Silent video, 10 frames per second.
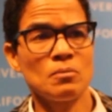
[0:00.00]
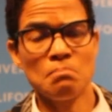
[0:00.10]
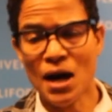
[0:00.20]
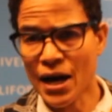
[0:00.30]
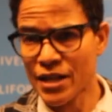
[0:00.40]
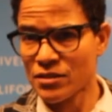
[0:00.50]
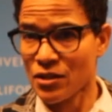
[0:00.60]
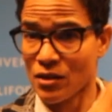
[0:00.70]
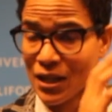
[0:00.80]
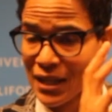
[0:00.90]
minds
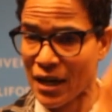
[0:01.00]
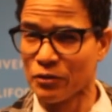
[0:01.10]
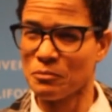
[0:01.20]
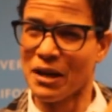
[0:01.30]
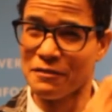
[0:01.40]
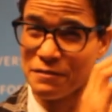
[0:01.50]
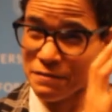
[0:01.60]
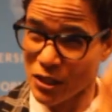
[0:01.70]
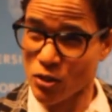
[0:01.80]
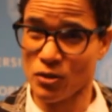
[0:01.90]
that are clouded by
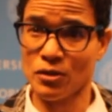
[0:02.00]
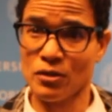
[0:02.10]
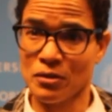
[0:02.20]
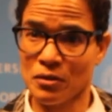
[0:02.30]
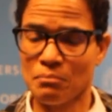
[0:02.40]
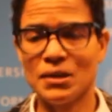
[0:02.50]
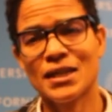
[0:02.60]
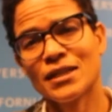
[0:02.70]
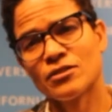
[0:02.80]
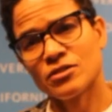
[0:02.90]
fear
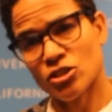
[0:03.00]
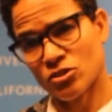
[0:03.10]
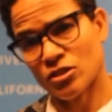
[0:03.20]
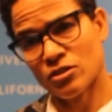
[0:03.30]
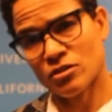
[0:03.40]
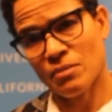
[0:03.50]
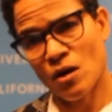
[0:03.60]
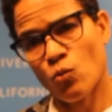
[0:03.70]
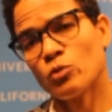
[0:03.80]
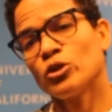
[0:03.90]
making decisions
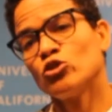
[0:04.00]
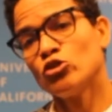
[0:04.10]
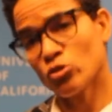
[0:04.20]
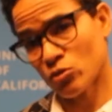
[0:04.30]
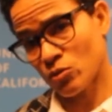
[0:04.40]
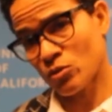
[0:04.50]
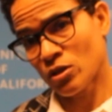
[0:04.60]
about what we do